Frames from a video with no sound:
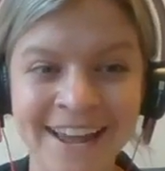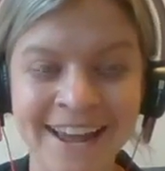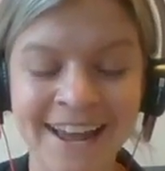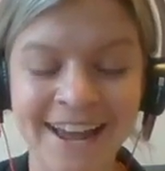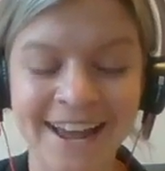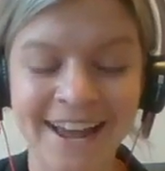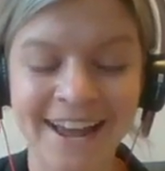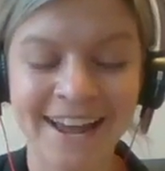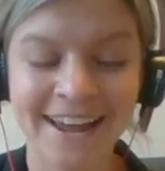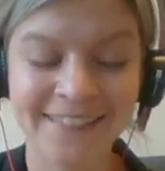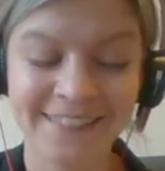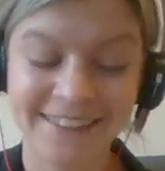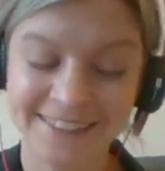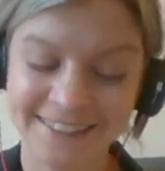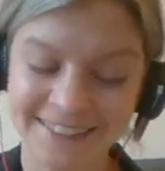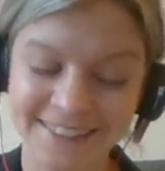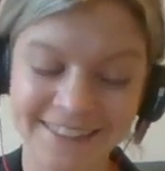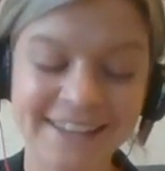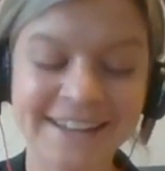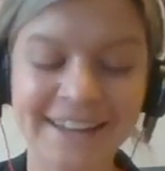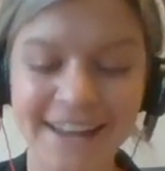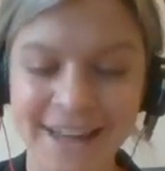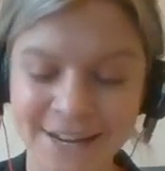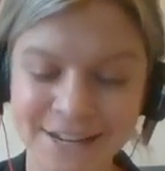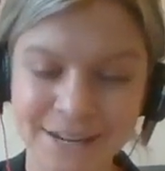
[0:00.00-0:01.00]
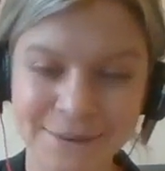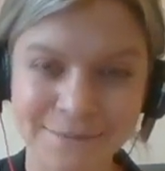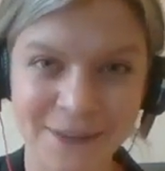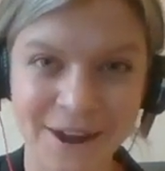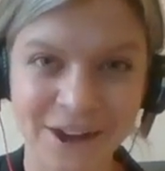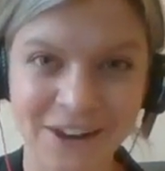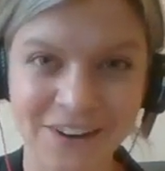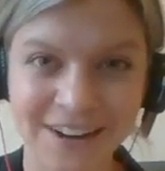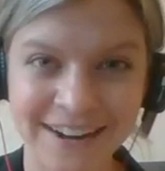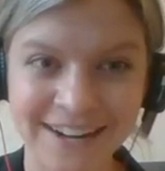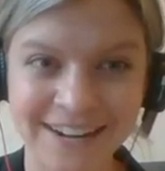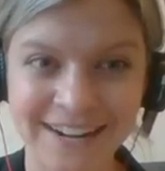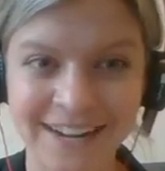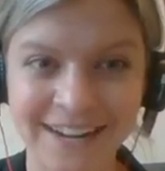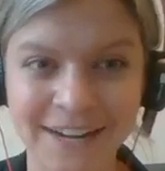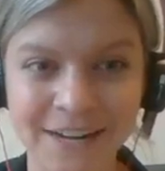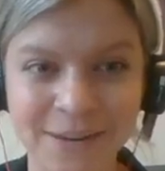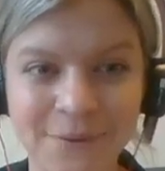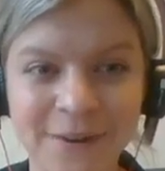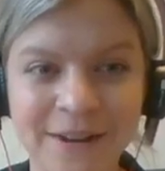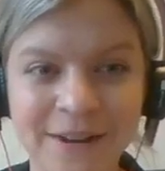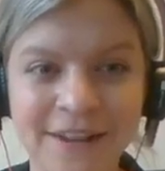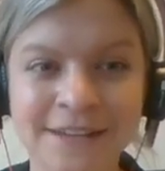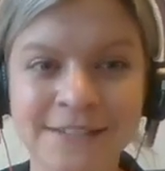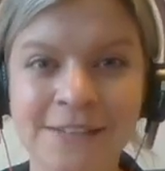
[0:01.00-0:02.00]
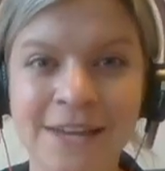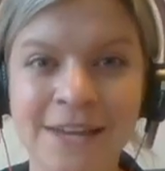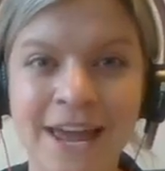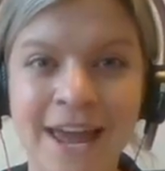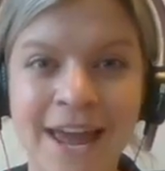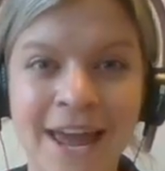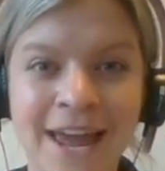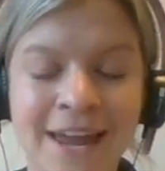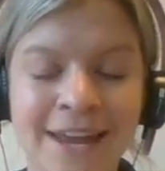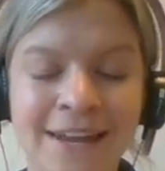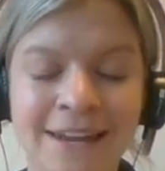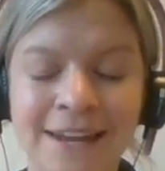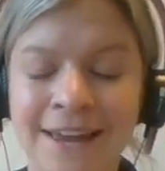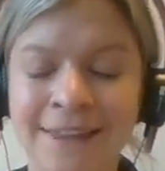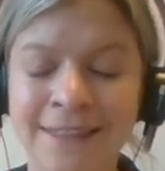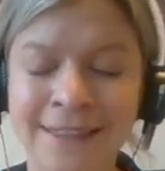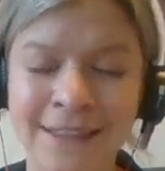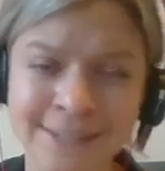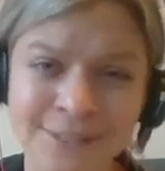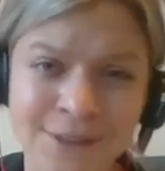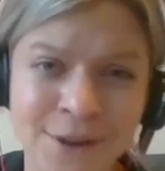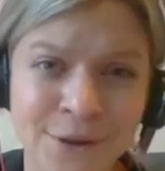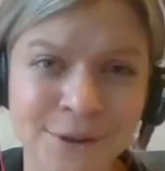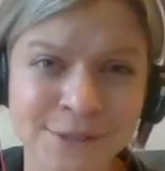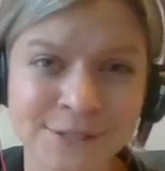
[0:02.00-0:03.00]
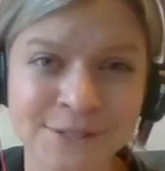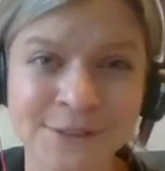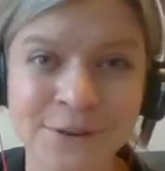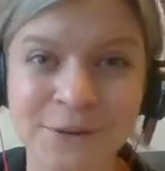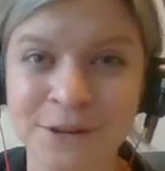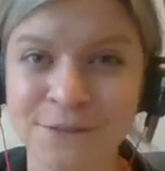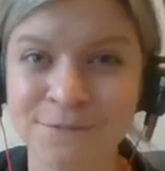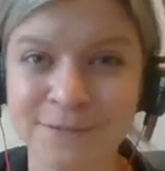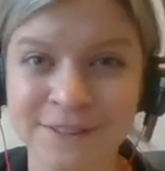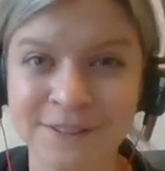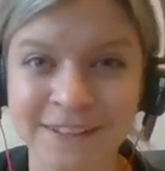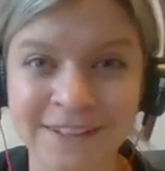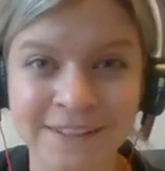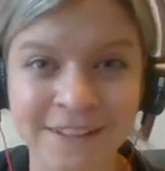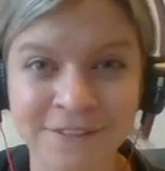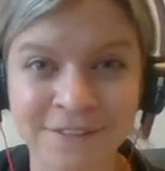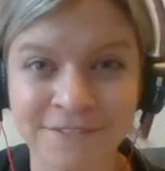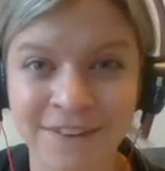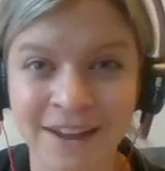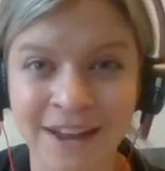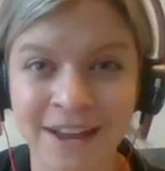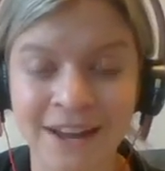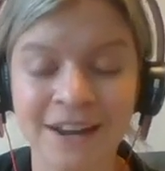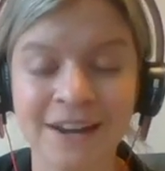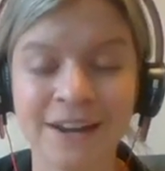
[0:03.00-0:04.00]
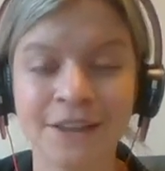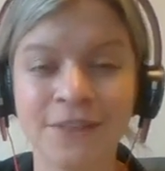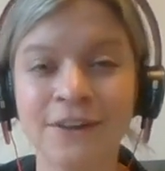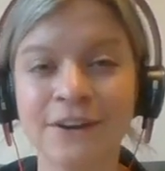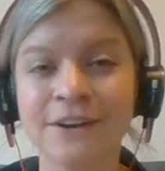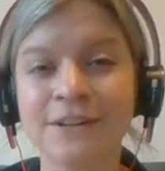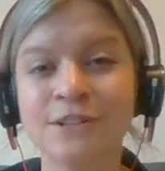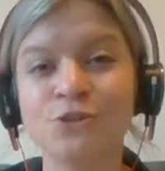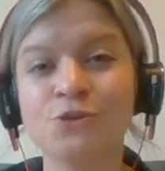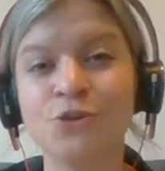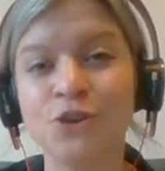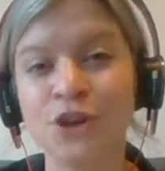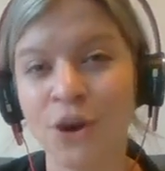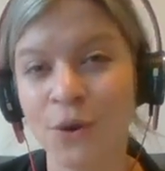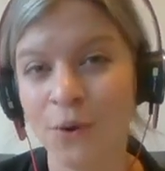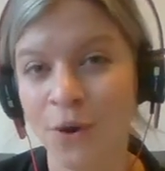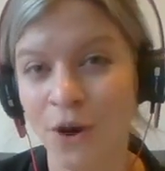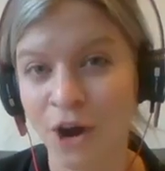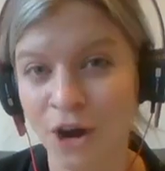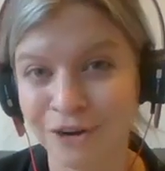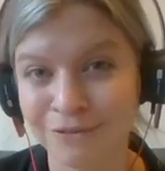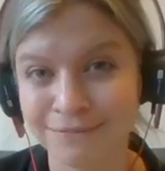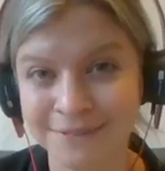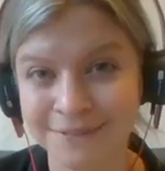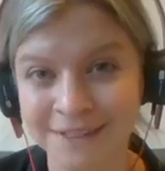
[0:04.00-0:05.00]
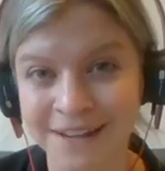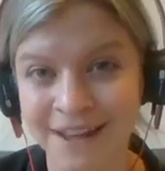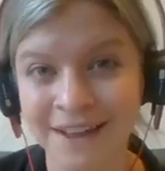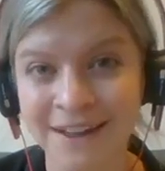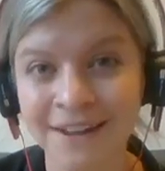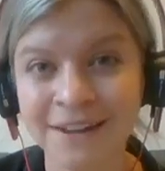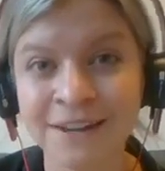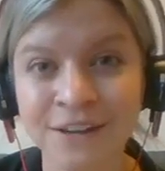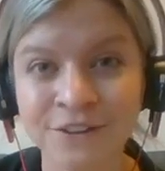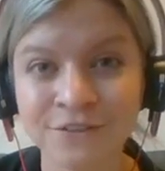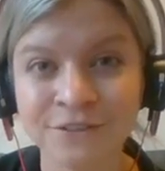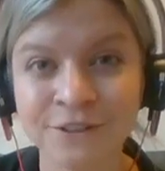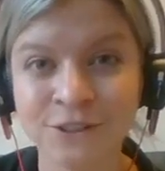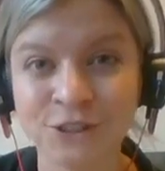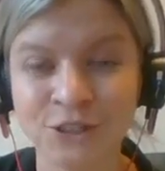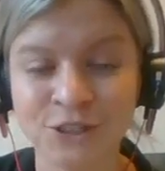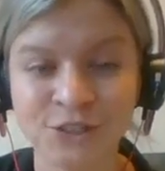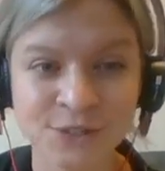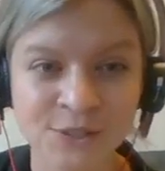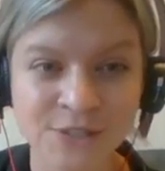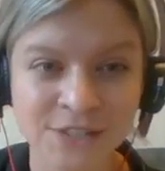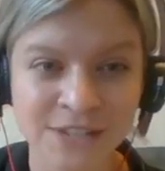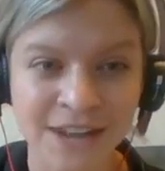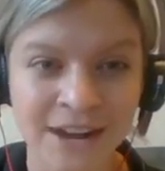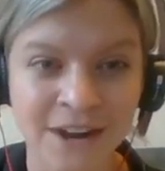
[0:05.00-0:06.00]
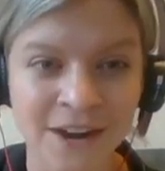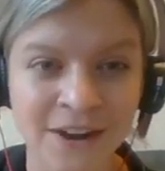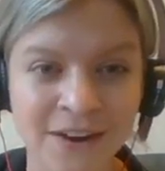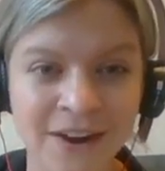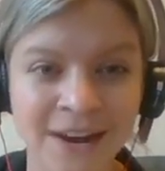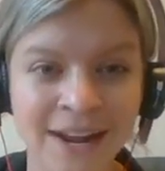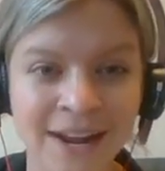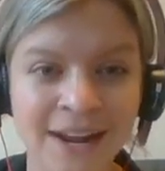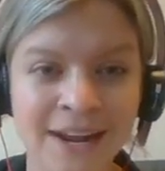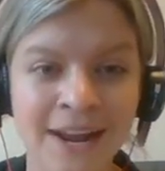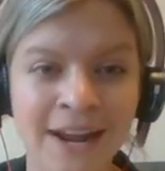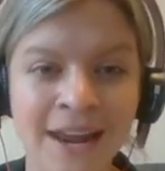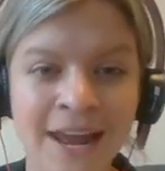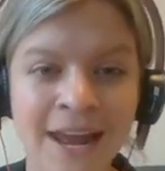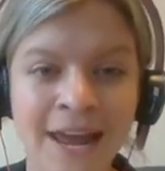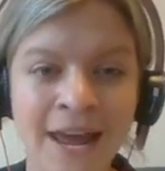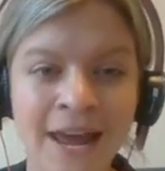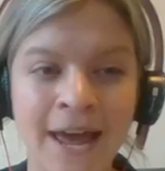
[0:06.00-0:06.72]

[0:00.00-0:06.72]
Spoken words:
and then they end up aerating anyways, and that's also completely fine. There is no harm done if you choose to aerate.